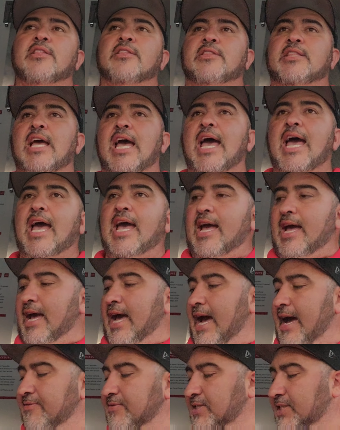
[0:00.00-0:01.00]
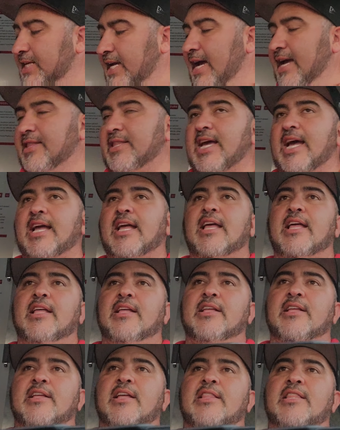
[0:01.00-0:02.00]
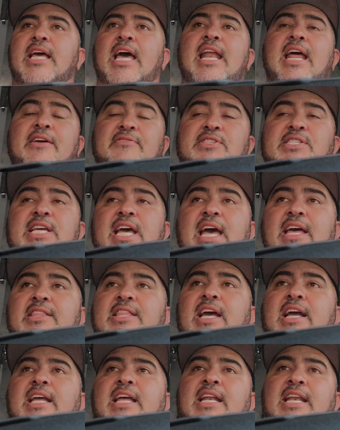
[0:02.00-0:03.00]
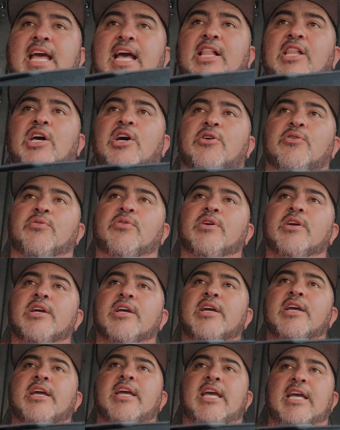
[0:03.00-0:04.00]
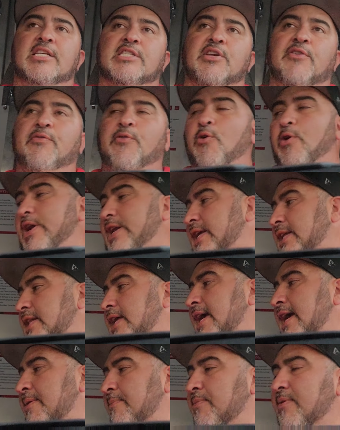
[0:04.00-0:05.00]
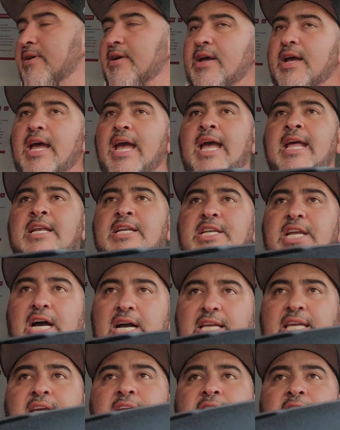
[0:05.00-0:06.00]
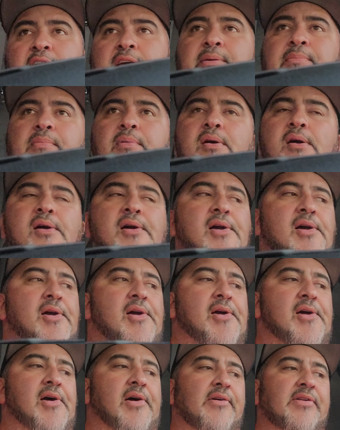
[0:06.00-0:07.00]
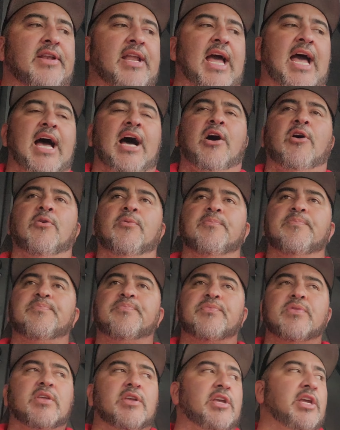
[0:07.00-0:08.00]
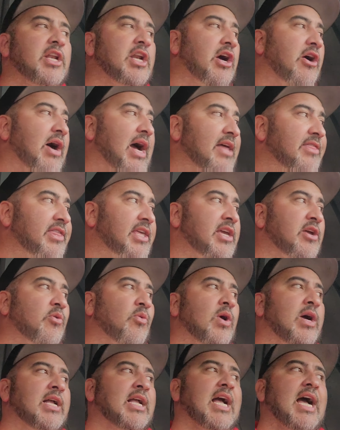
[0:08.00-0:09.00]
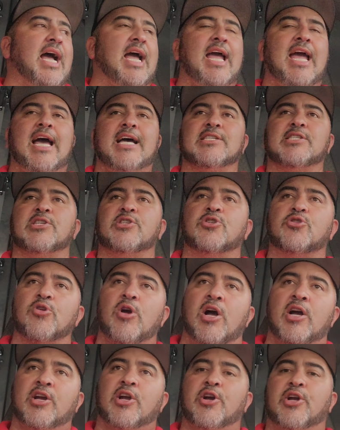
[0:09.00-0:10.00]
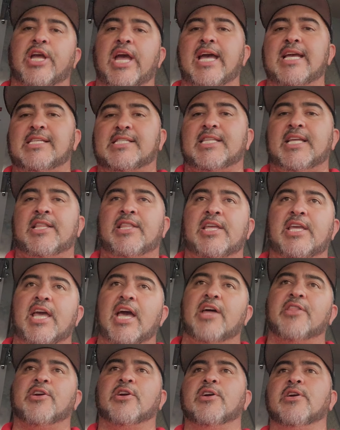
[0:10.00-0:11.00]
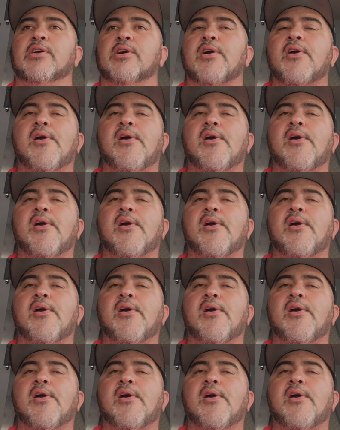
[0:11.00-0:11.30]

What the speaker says: that have said that Canelo is avoiding them and ducking them. Now, you know, I think one guy has a stronger case than the other.